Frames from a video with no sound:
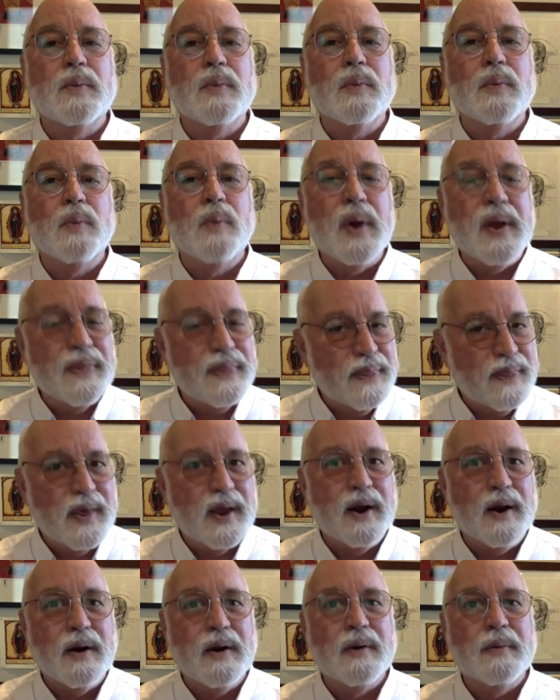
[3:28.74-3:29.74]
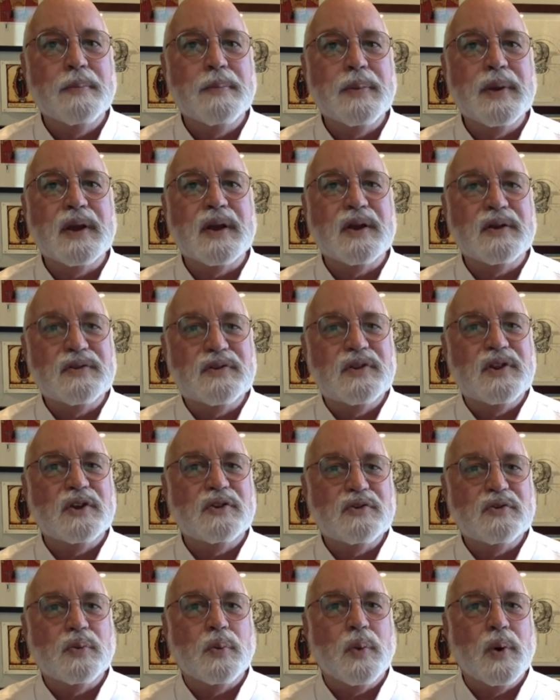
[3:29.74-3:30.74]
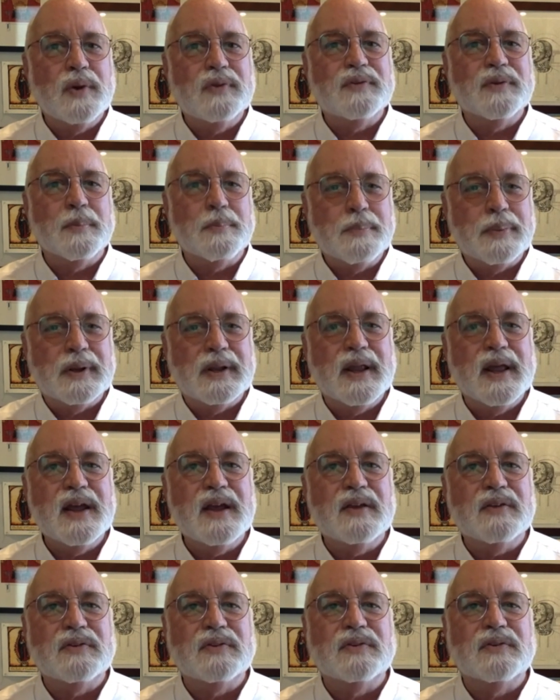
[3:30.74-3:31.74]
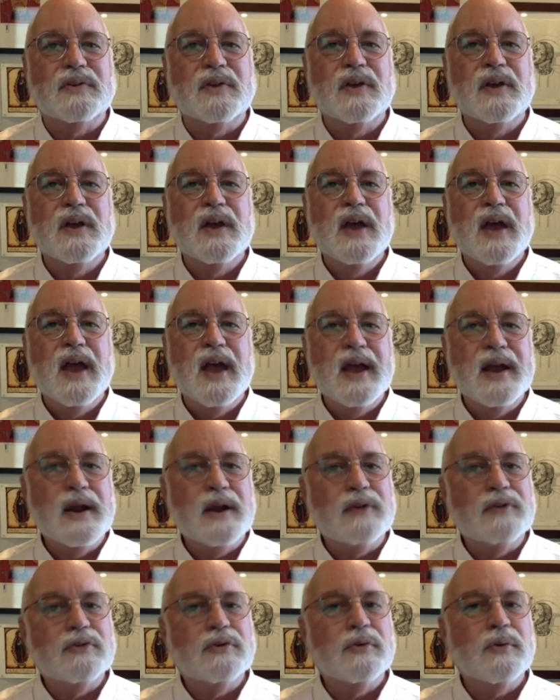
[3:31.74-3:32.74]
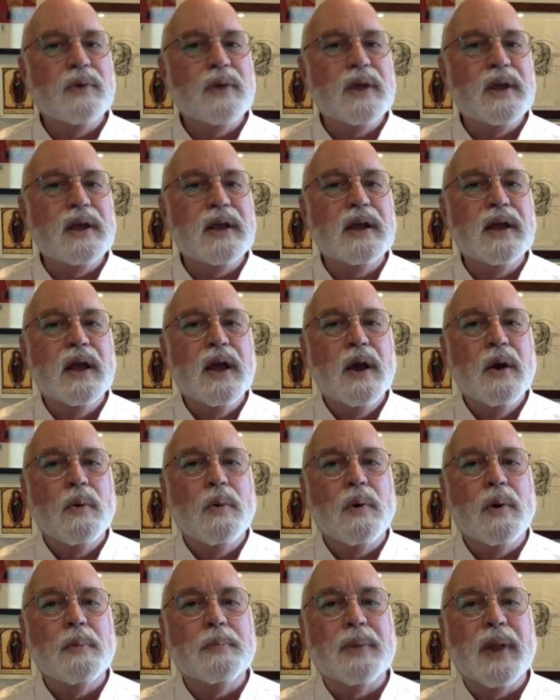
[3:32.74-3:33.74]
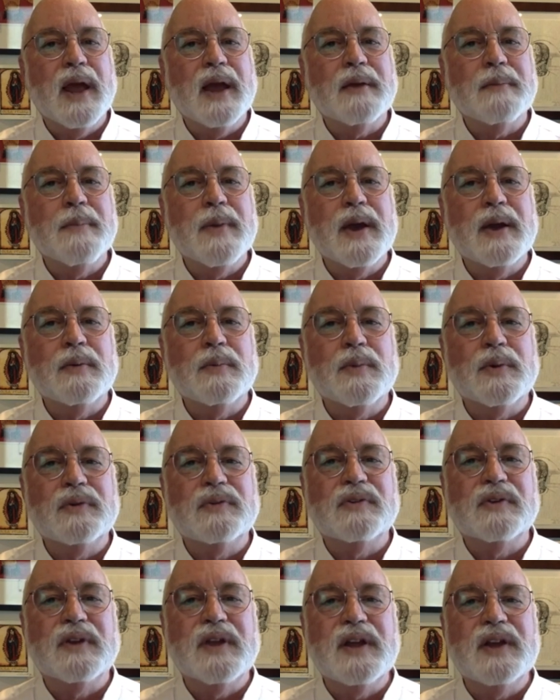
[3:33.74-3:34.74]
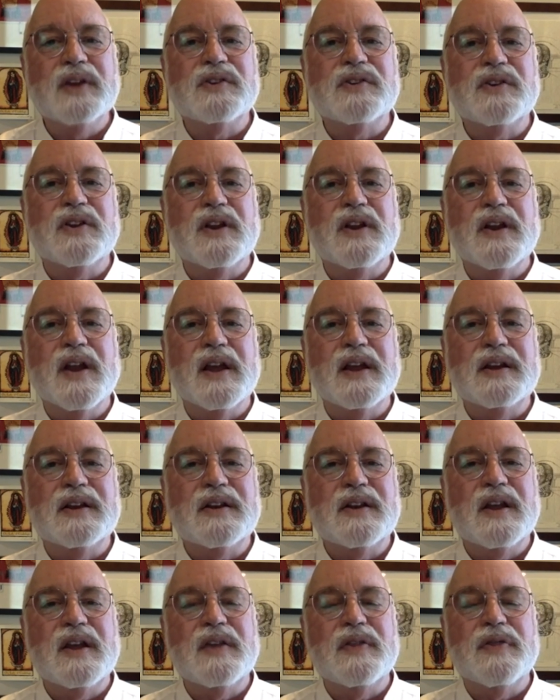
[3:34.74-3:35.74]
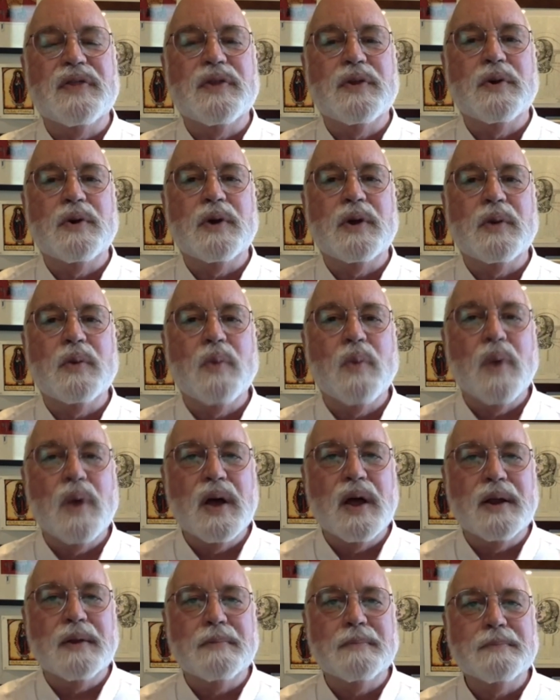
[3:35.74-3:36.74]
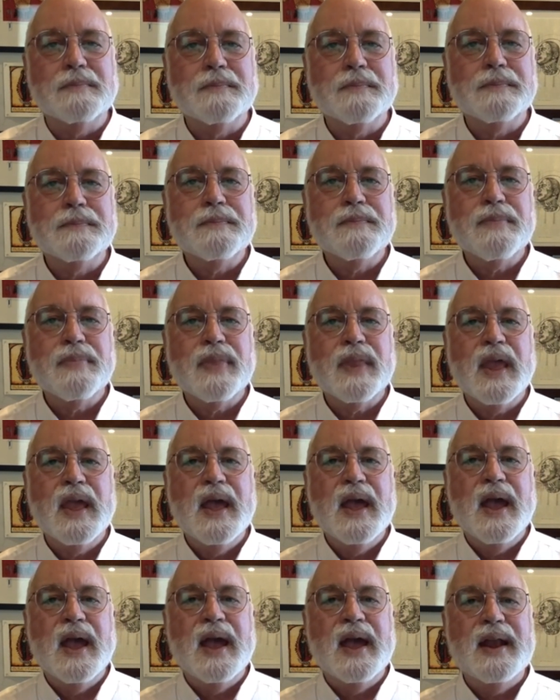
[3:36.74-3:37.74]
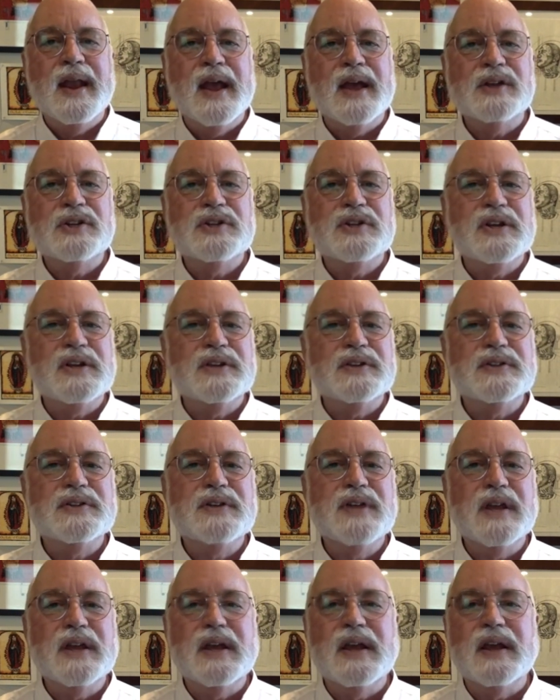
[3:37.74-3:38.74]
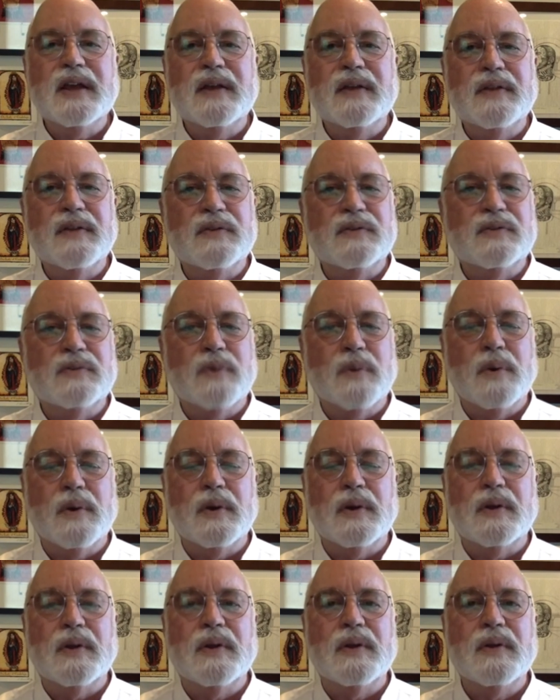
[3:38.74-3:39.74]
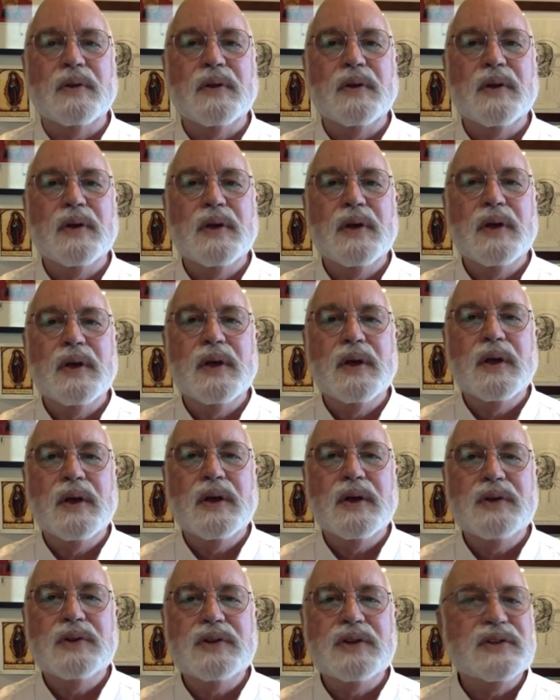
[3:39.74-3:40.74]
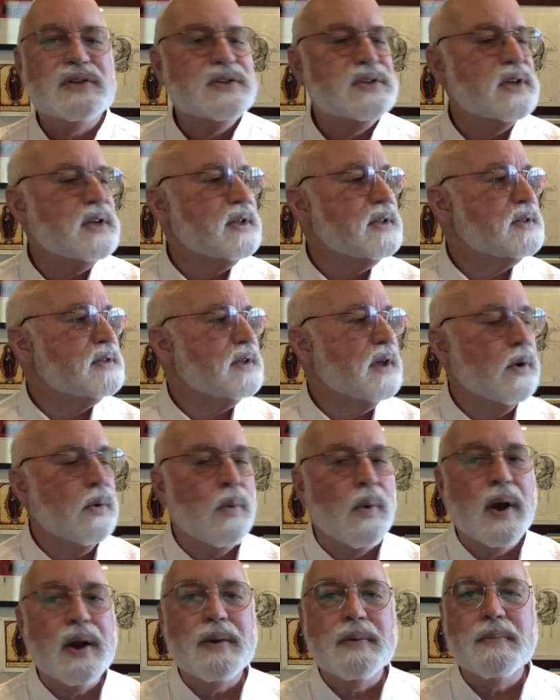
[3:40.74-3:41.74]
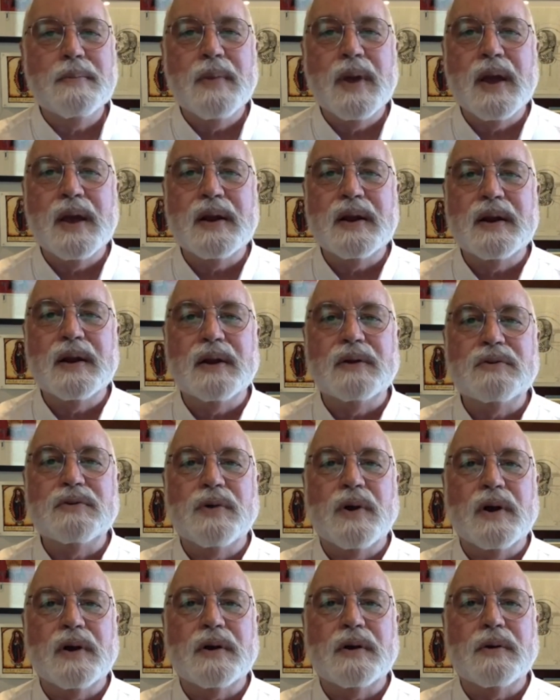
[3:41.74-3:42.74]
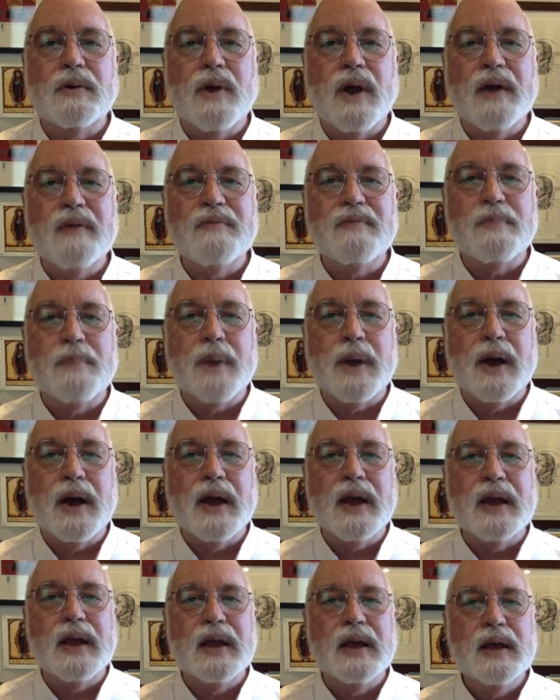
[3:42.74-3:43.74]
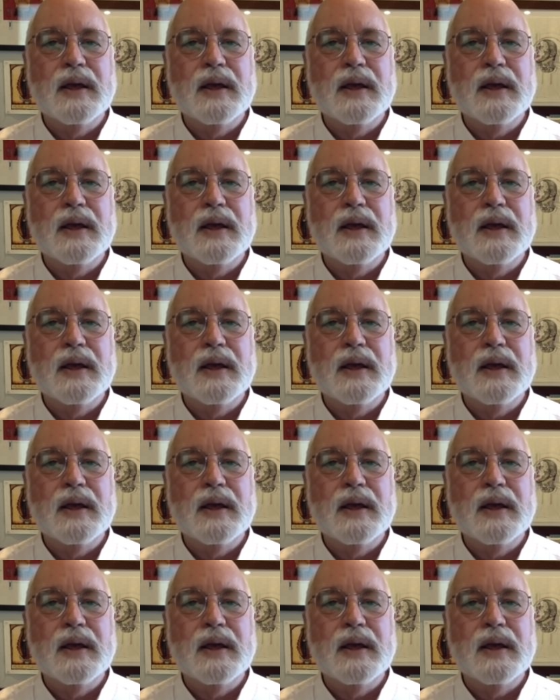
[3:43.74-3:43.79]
went there because this was a place and a tree where a Black man was lynched in 1931. And as she's digging the soil, she sees a white man in a truck drive by,